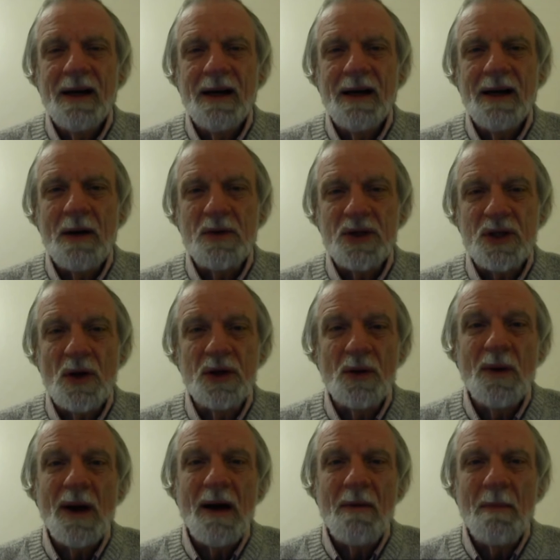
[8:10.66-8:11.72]
Uh, I was going to
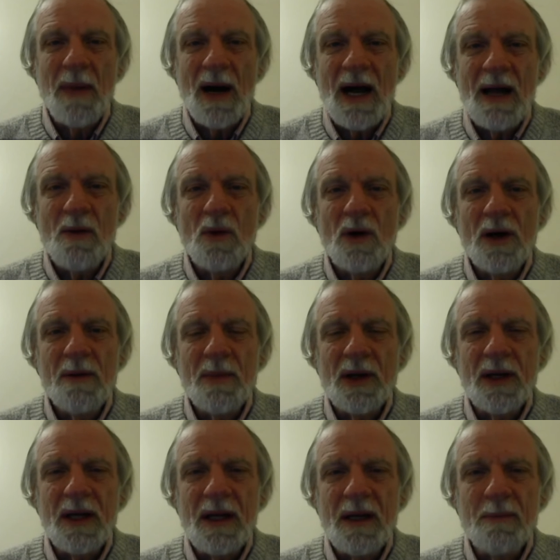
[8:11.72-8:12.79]
go out and buy one,
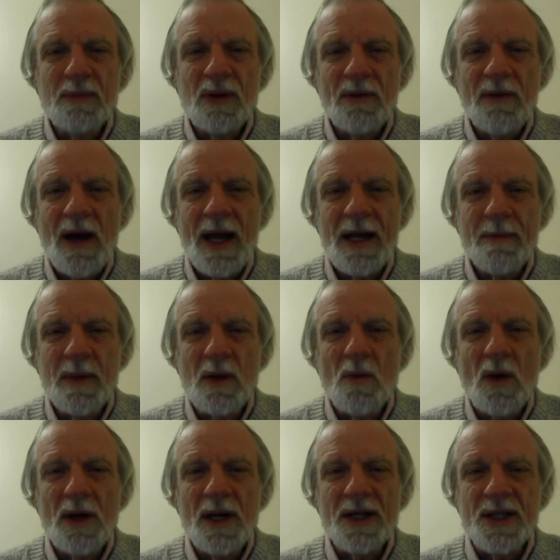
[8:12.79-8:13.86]
but he provided me
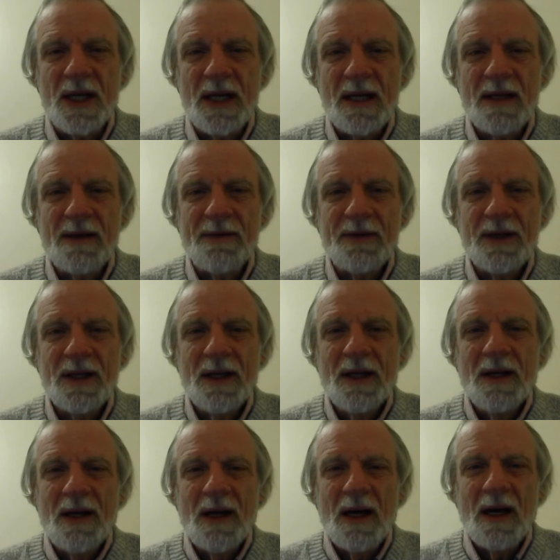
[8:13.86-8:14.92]
one as a gift,
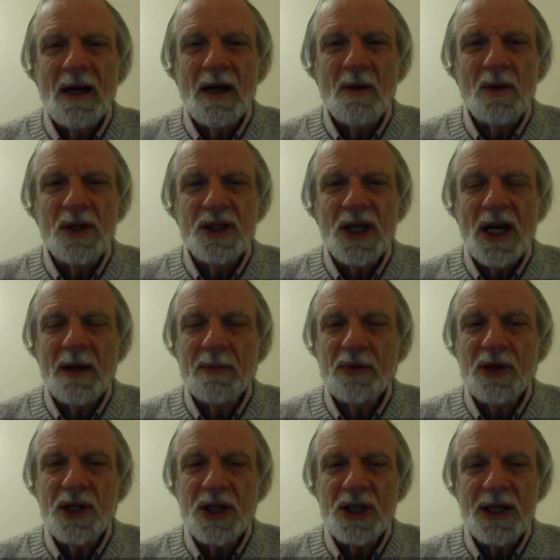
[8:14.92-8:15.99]
uh, which I
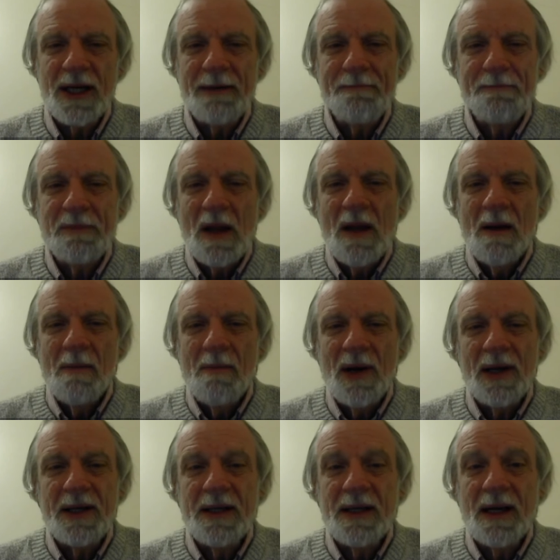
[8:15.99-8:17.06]
appreciate.
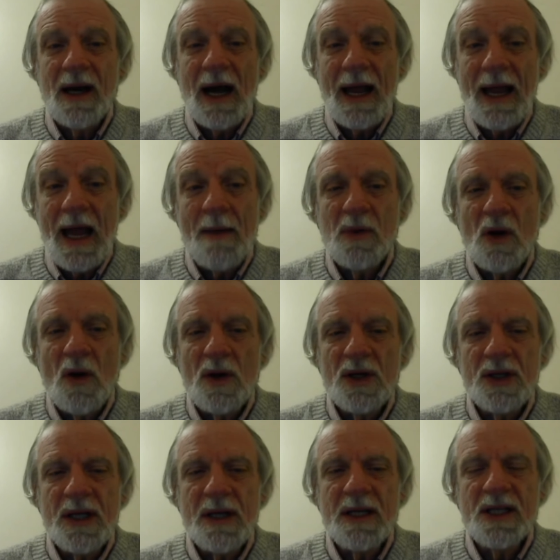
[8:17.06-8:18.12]
But uh, I am going
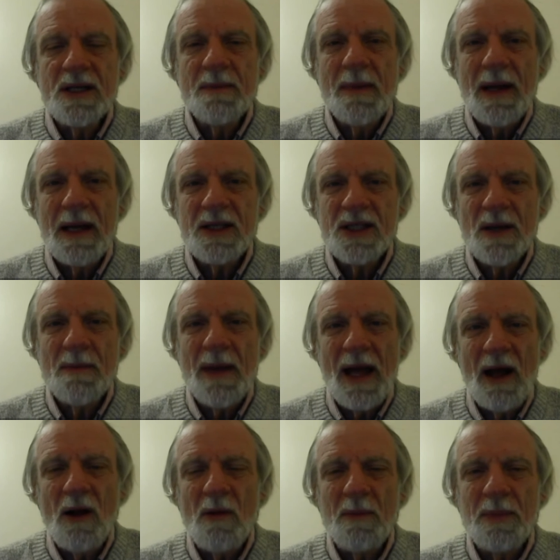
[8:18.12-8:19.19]
to need some some
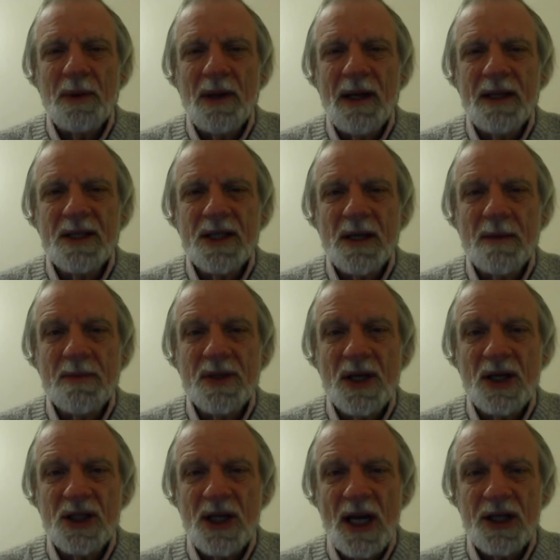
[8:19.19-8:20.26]
help and some
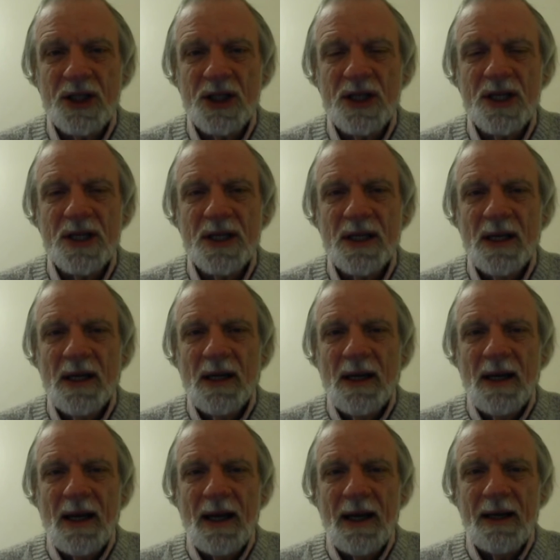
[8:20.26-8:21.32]
suggestions.
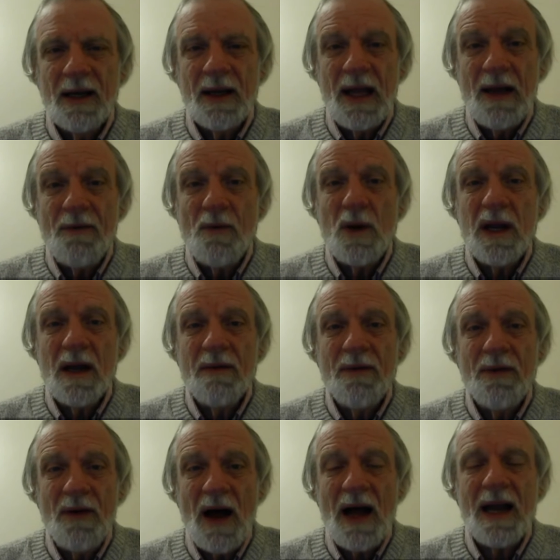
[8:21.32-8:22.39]
And if we can
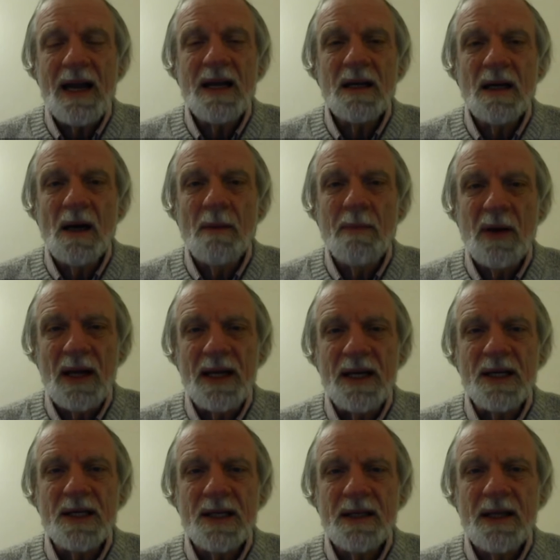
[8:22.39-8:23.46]
find a
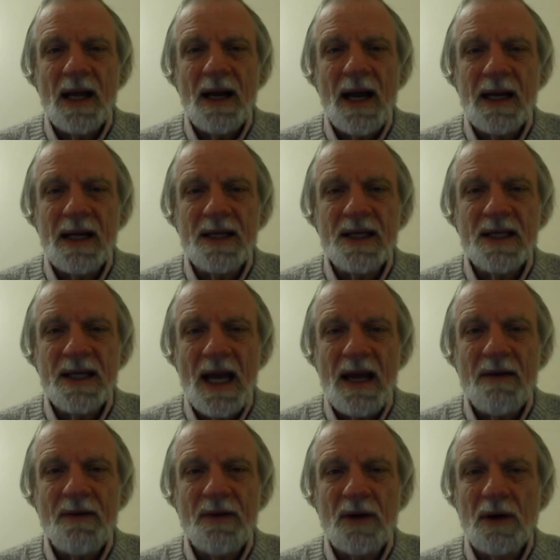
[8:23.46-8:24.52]
place that I can
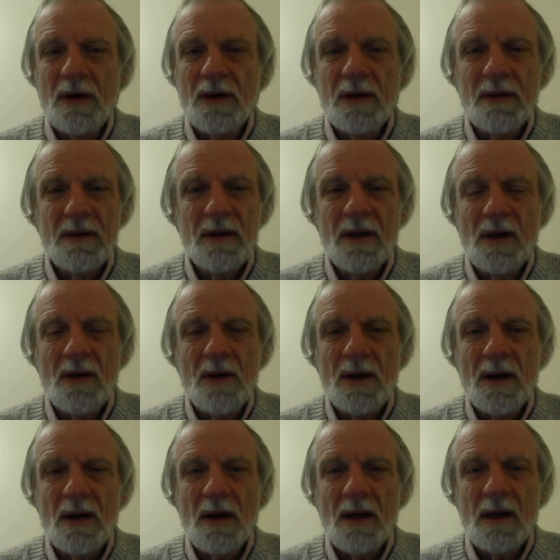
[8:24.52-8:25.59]
stay for, you know,
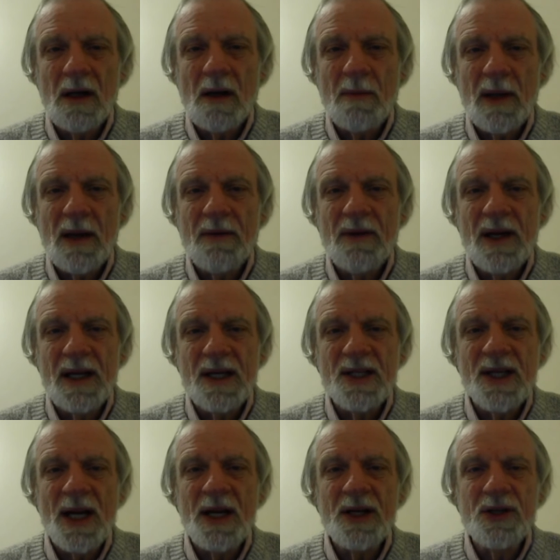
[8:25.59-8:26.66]
a, a little bit of an
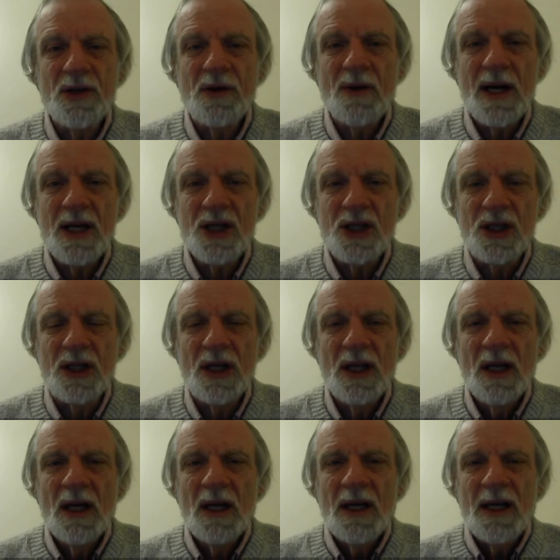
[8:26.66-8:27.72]
extended duration,
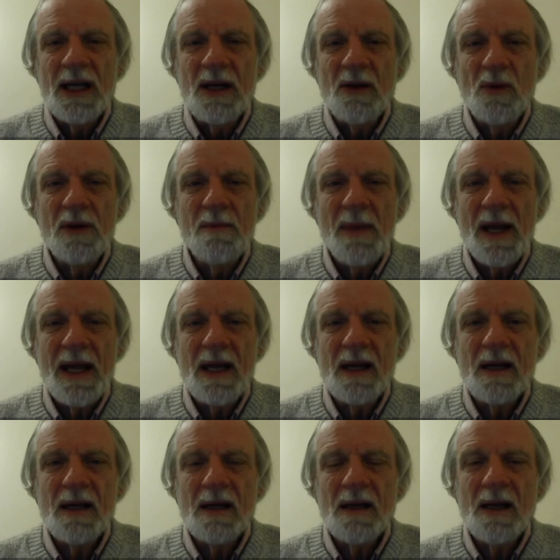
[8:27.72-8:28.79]
it would make
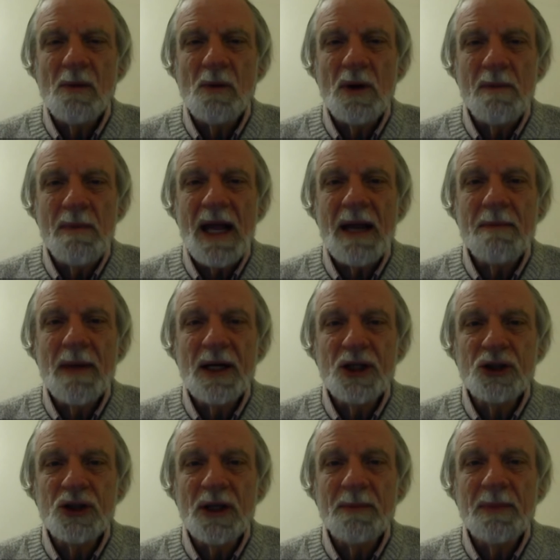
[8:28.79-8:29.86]
it would make my
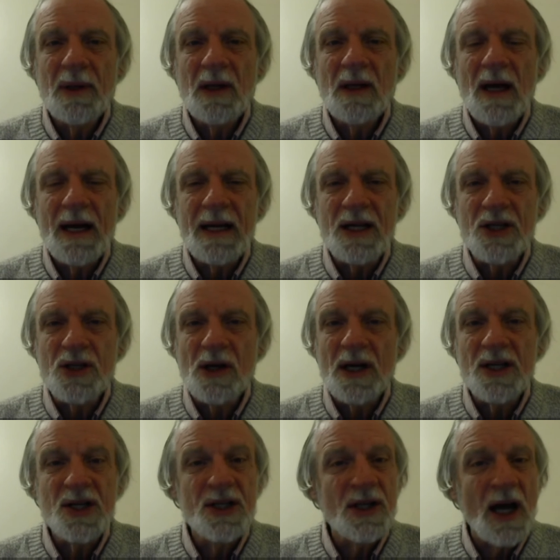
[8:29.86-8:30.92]
trip a lot easier. I
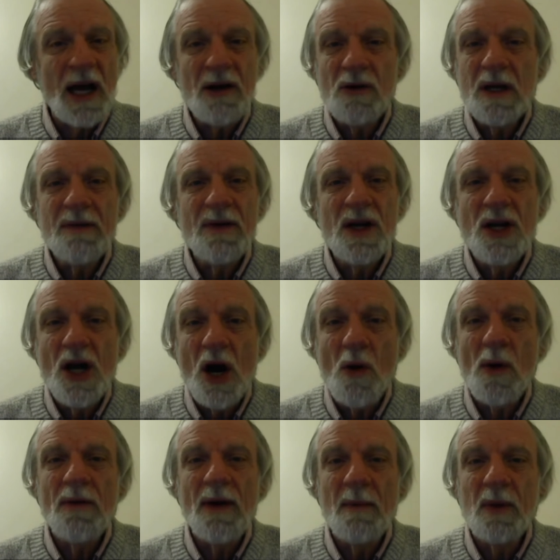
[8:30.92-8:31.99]
st I don't even
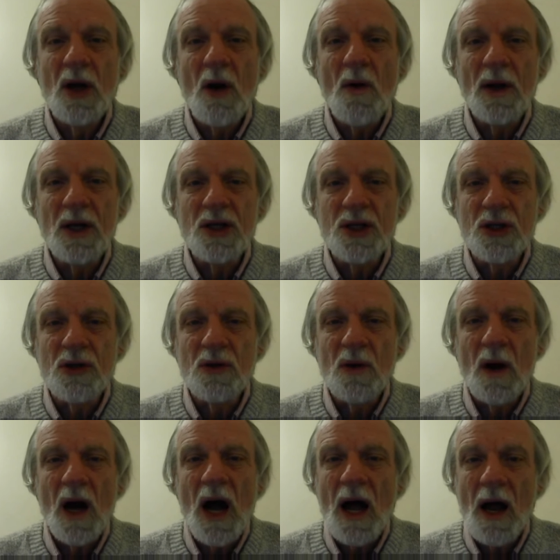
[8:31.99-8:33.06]
know if I'm going to
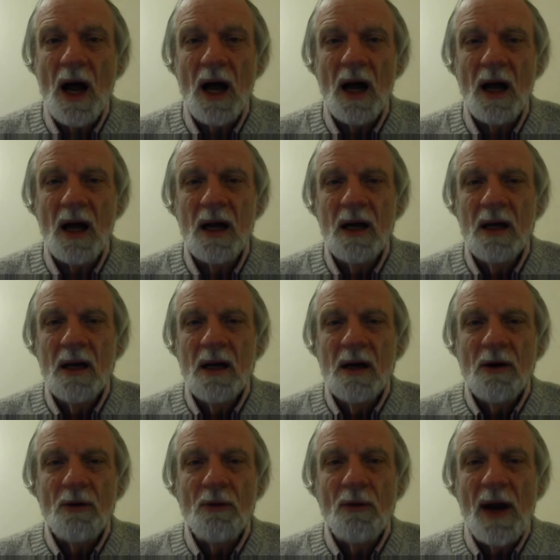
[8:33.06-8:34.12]
uh,
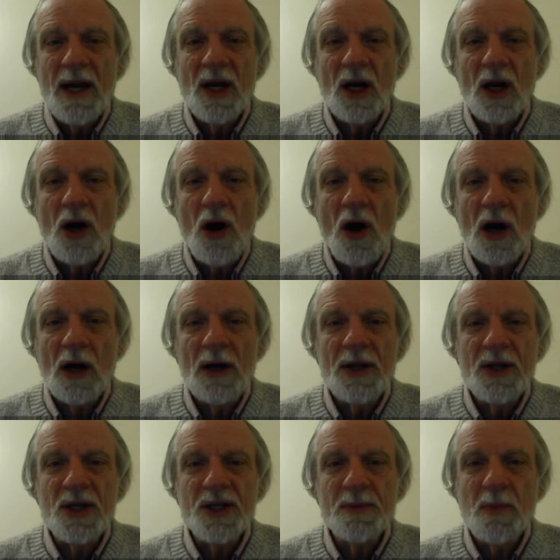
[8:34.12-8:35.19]
rent a car at
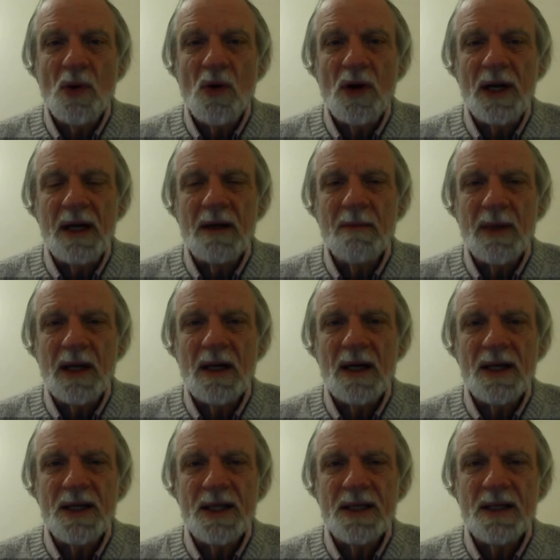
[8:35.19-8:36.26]
this point,
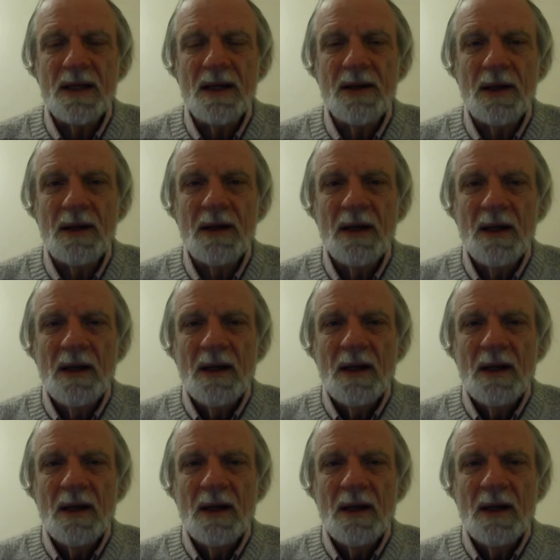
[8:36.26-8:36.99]
because uh, the